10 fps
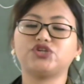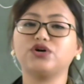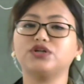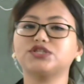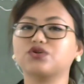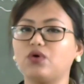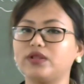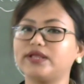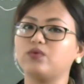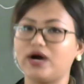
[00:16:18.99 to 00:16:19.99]
she got
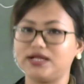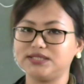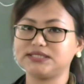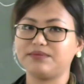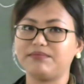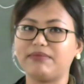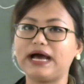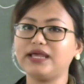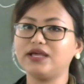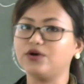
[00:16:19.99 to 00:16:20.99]
scolded once
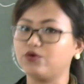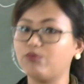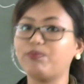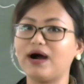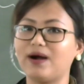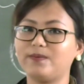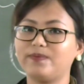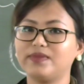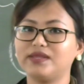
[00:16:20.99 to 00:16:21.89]
by Rupa.